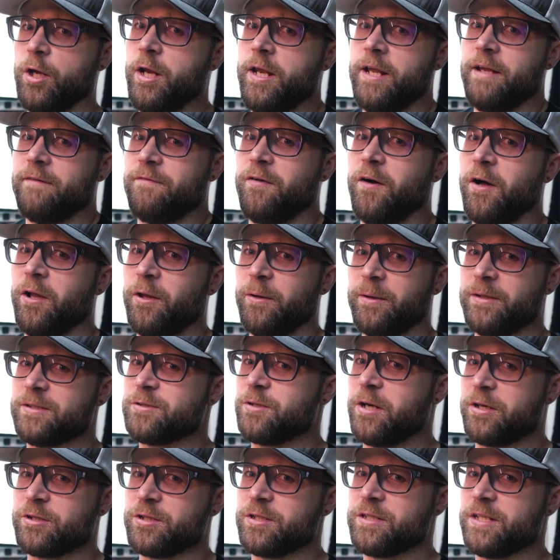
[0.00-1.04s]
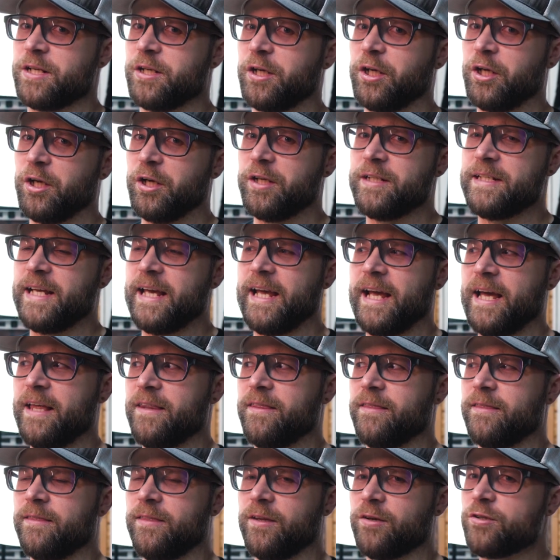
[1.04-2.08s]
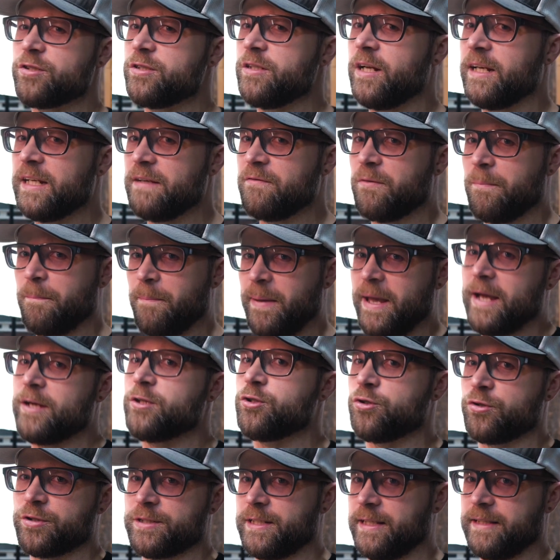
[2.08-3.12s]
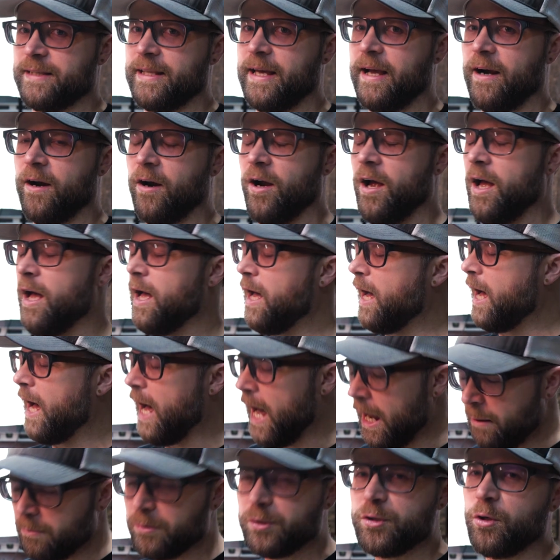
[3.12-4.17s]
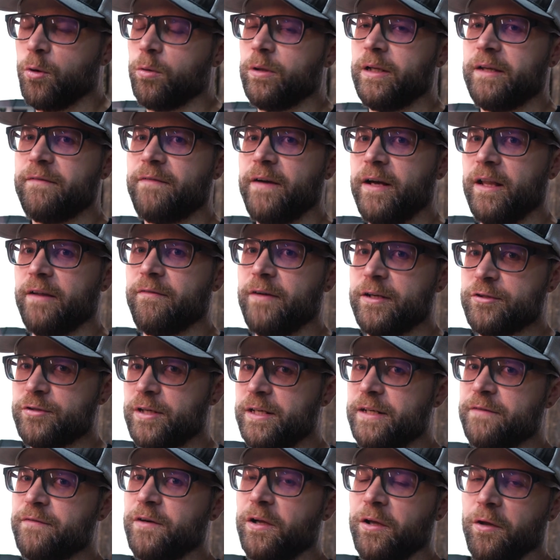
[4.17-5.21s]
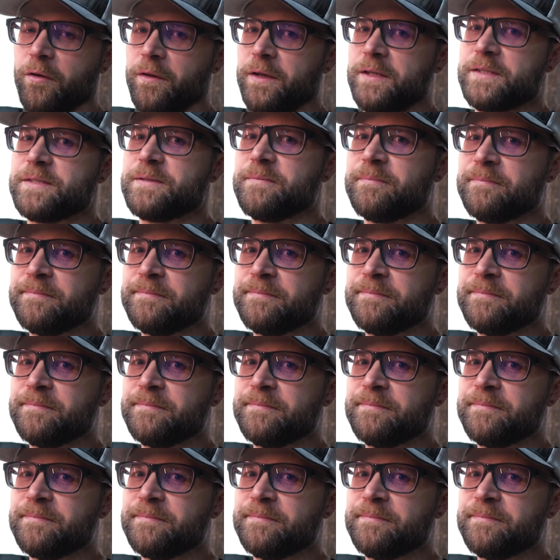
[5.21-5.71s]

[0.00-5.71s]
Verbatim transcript: good at following instructions on a good day, and there's not even pictures in there. I would totally fail if I tried to follow these.